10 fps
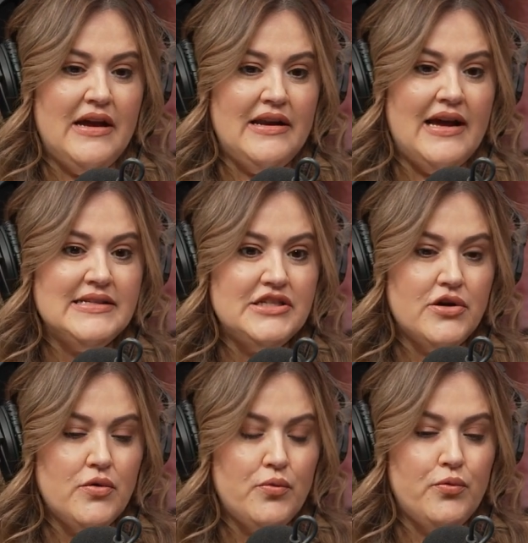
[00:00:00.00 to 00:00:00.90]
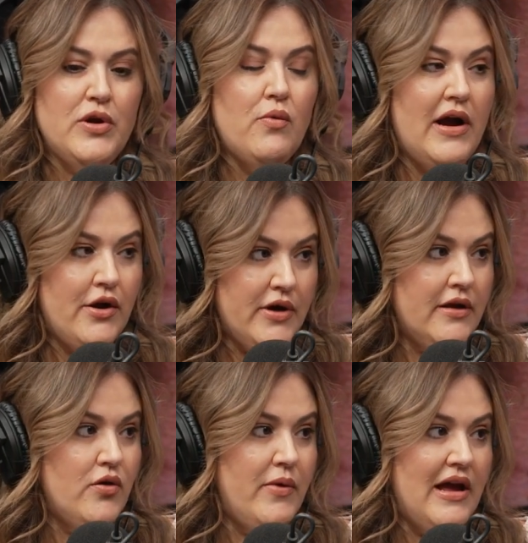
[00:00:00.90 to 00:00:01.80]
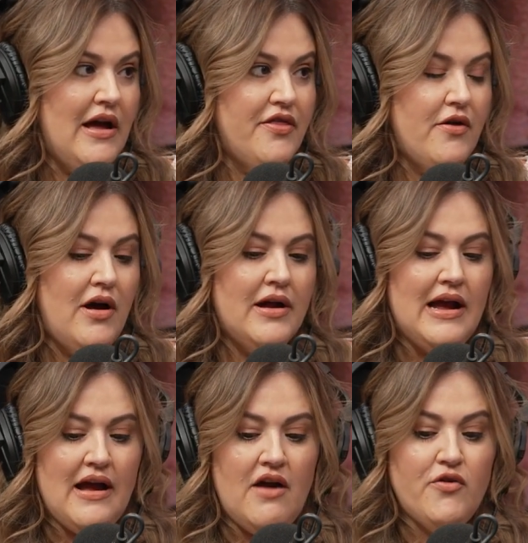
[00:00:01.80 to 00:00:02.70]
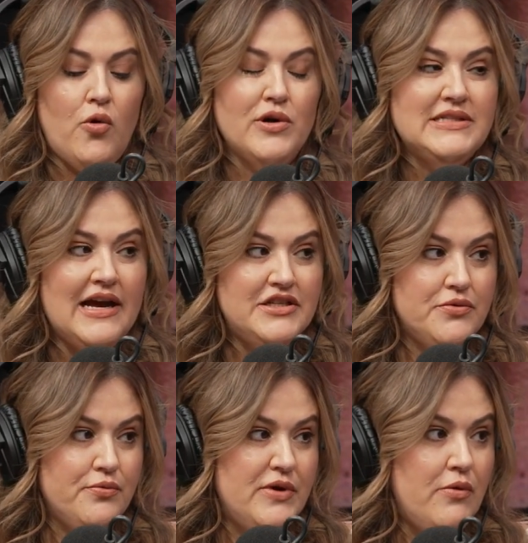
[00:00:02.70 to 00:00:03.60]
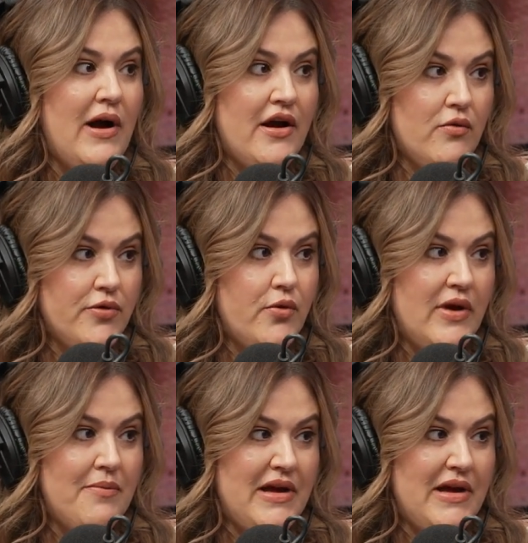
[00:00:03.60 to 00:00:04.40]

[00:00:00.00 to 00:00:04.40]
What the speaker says: And as I started rewiring the way I thought, I, of course, had to rewire with the way